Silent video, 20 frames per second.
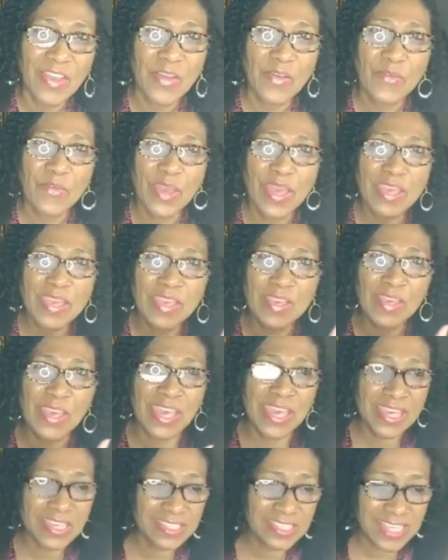When
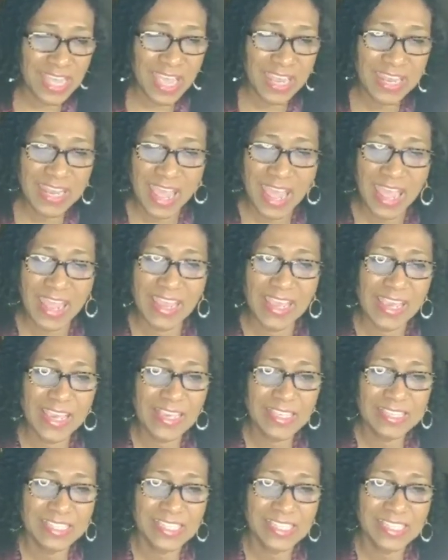he said that, he